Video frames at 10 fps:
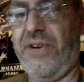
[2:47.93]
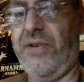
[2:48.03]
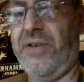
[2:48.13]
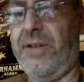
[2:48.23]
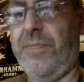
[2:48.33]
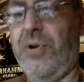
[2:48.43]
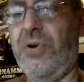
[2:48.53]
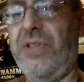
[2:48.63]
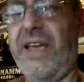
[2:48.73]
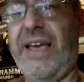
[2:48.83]
found I'd
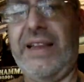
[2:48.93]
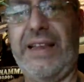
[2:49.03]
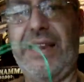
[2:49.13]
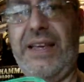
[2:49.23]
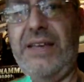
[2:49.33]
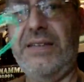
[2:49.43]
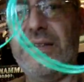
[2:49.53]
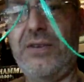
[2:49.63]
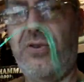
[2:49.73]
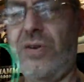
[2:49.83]
blown the
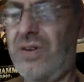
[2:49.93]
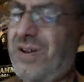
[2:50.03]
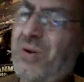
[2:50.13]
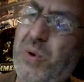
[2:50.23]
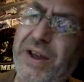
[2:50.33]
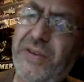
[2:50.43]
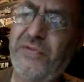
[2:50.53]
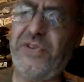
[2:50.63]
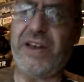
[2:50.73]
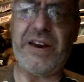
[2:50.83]
LEDs, couldn't quite
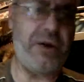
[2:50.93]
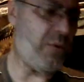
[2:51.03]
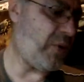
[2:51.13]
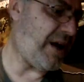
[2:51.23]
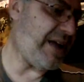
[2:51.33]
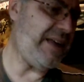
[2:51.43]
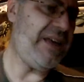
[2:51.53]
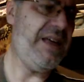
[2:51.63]
figure out why.